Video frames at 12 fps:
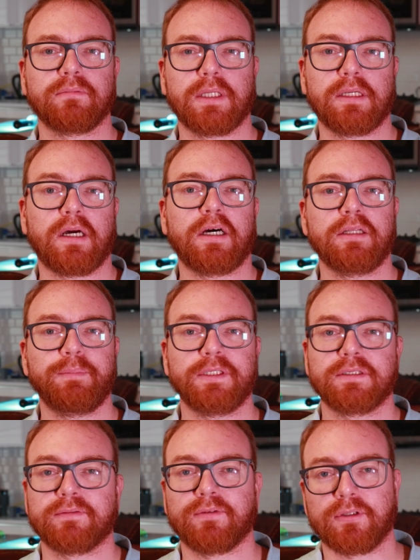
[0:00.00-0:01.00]
an art
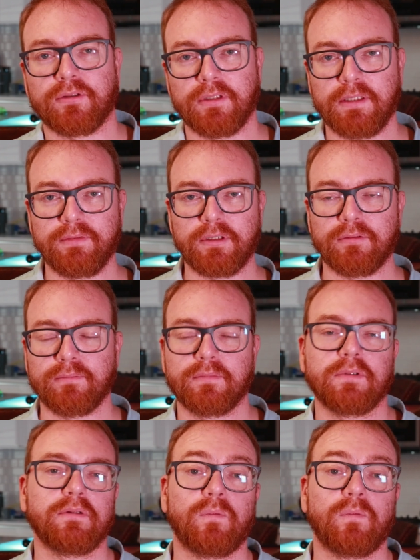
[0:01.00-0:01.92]
piece for your living room?